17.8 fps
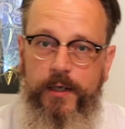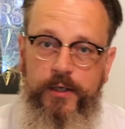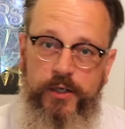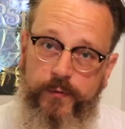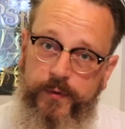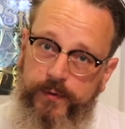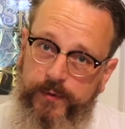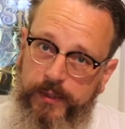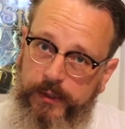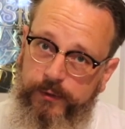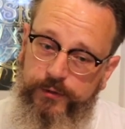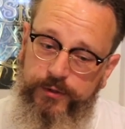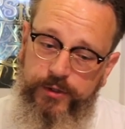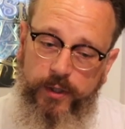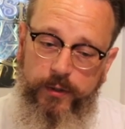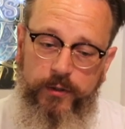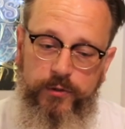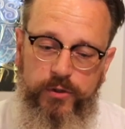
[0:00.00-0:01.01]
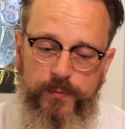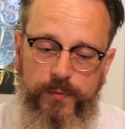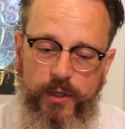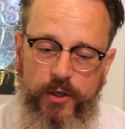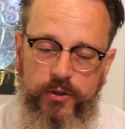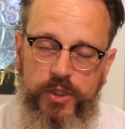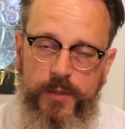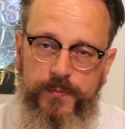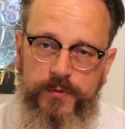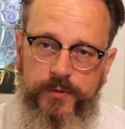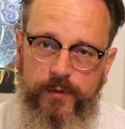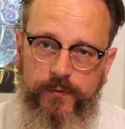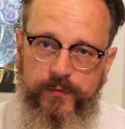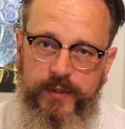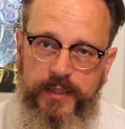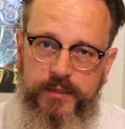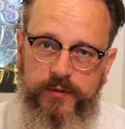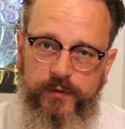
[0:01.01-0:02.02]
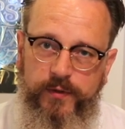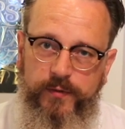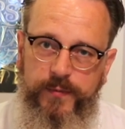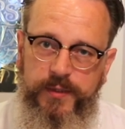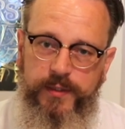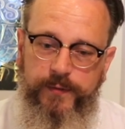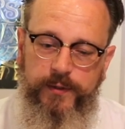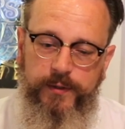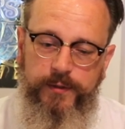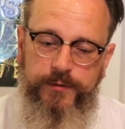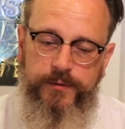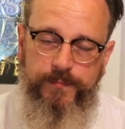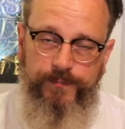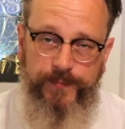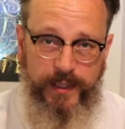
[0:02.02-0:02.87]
So we will show you some close-ups of each of the materials.